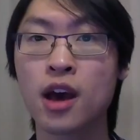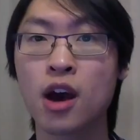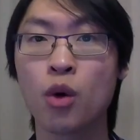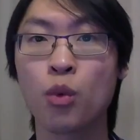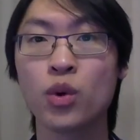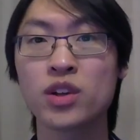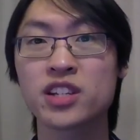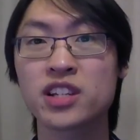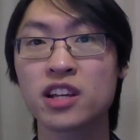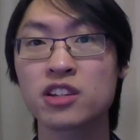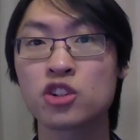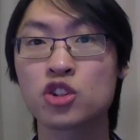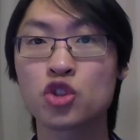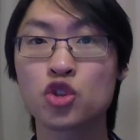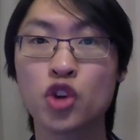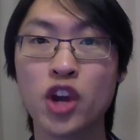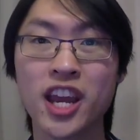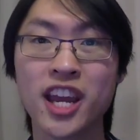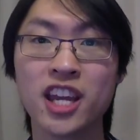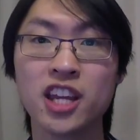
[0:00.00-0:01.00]
was
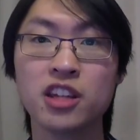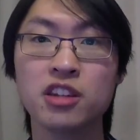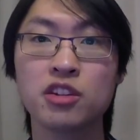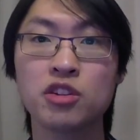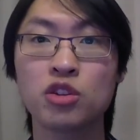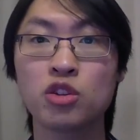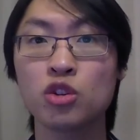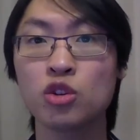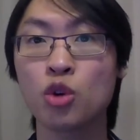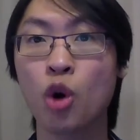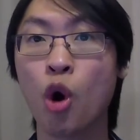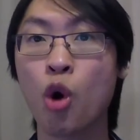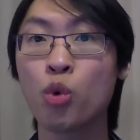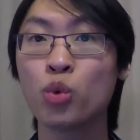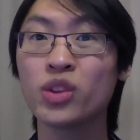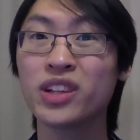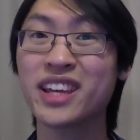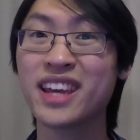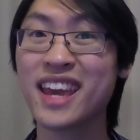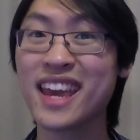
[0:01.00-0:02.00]
constrained to
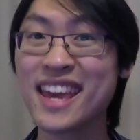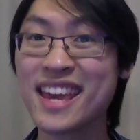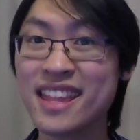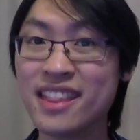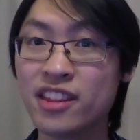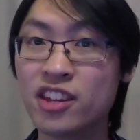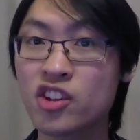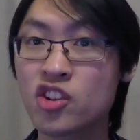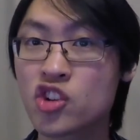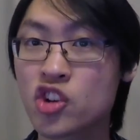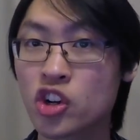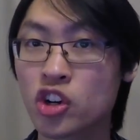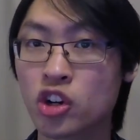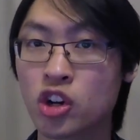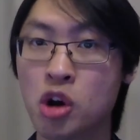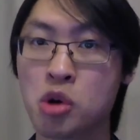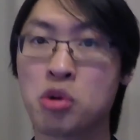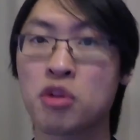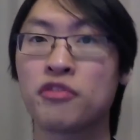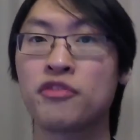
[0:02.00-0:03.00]
only integer
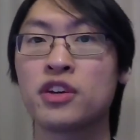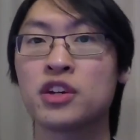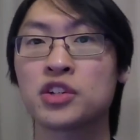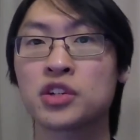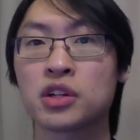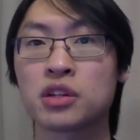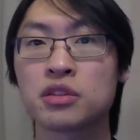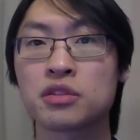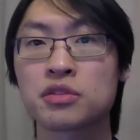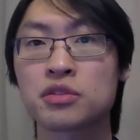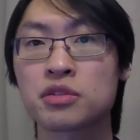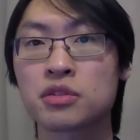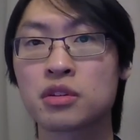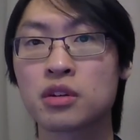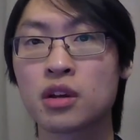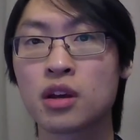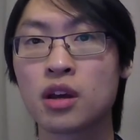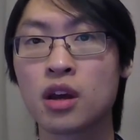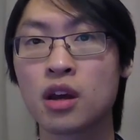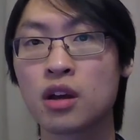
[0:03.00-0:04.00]
coefficients.
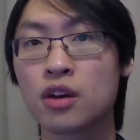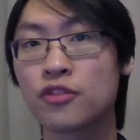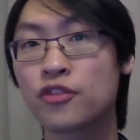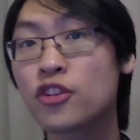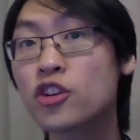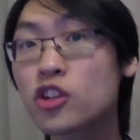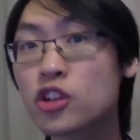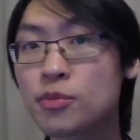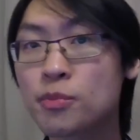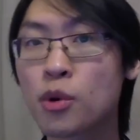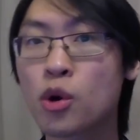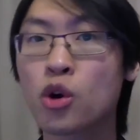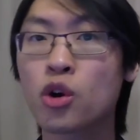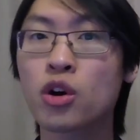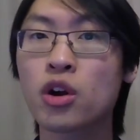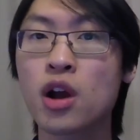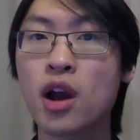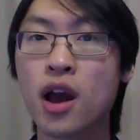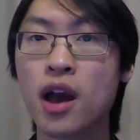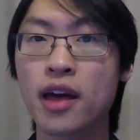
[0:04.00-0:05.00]

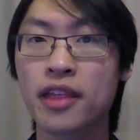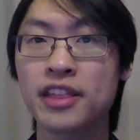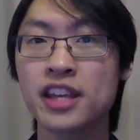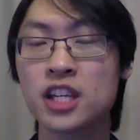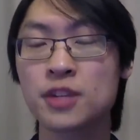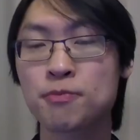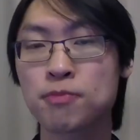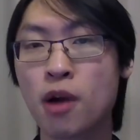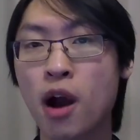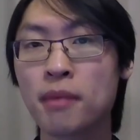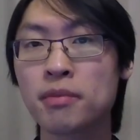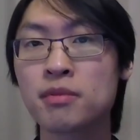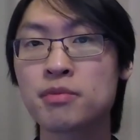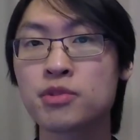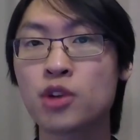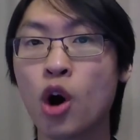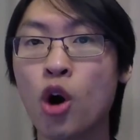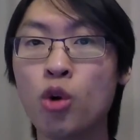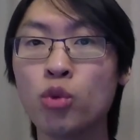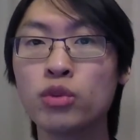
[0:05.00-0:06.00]
Furthermore, these
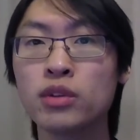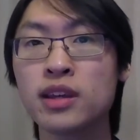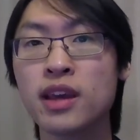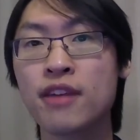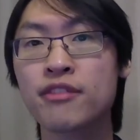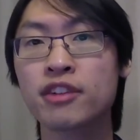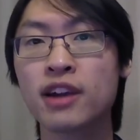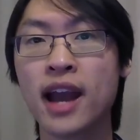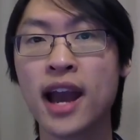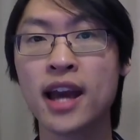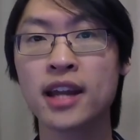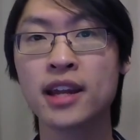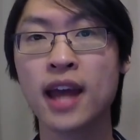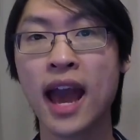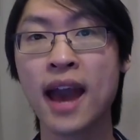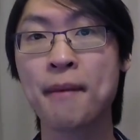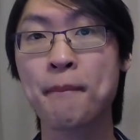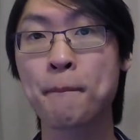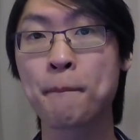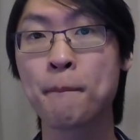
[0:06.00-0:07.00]
problems only ever had
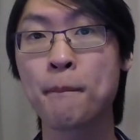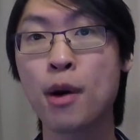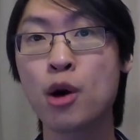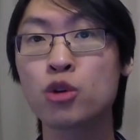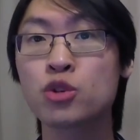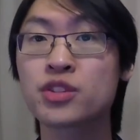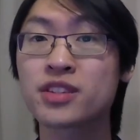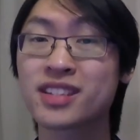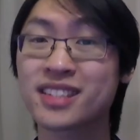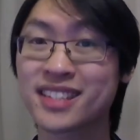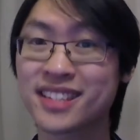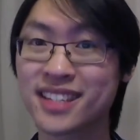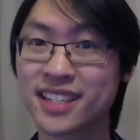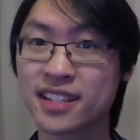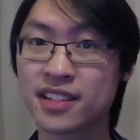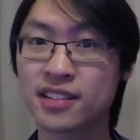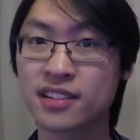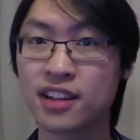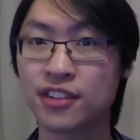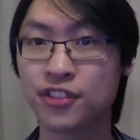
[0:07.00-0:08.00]
at most
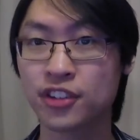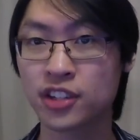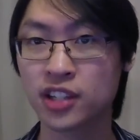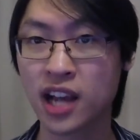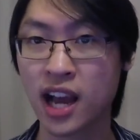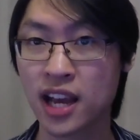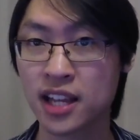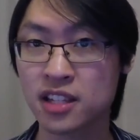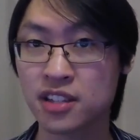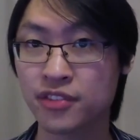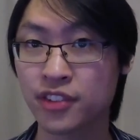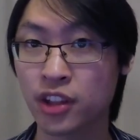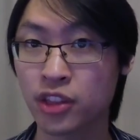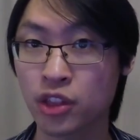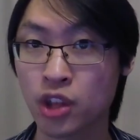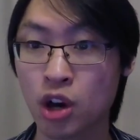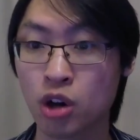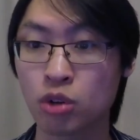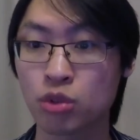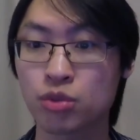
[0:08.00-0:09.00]
6 different kinds of
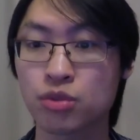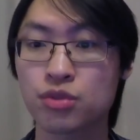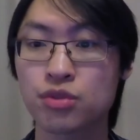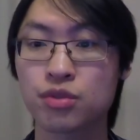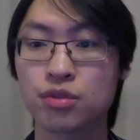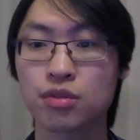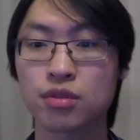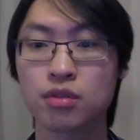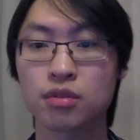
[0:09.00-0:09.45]
unknowns.